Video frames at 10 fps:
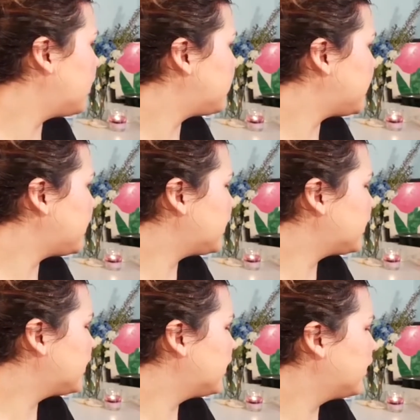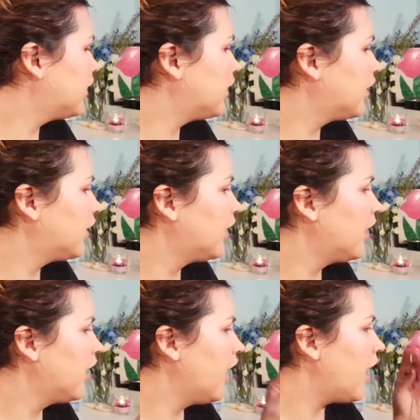I mean,
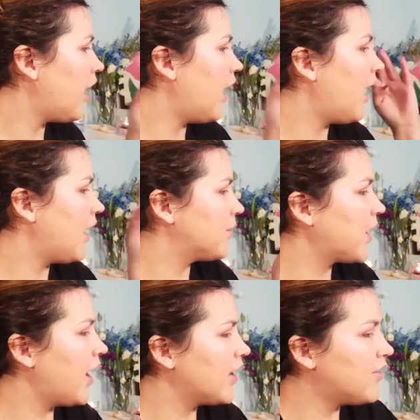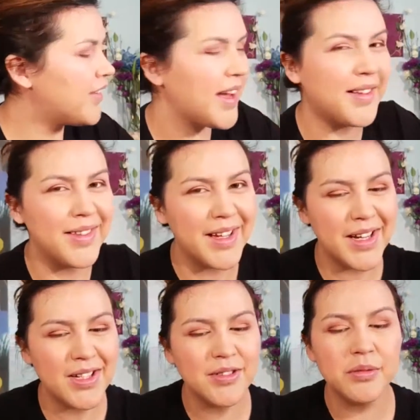I'm kind of like
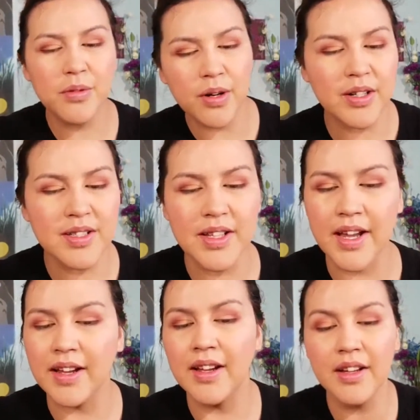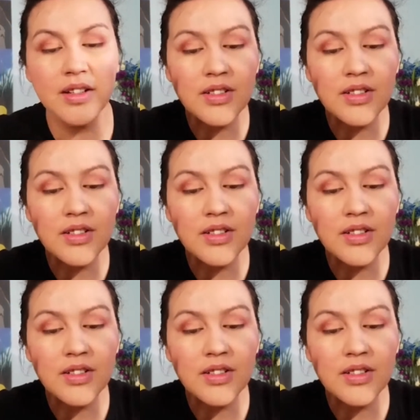leaning towards like